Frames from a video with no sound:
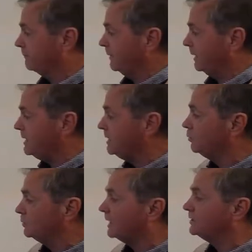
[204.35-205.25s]
And
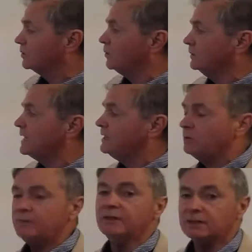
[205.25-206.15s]
that's called an
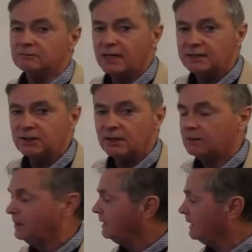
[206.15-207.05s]
equivalent ratio.
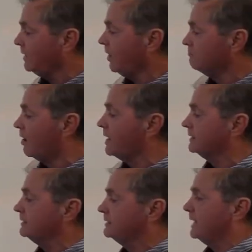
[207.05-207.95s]
And I write it
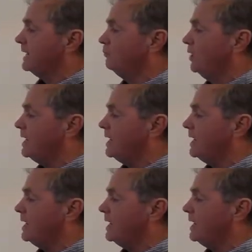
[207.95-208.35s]
the same way.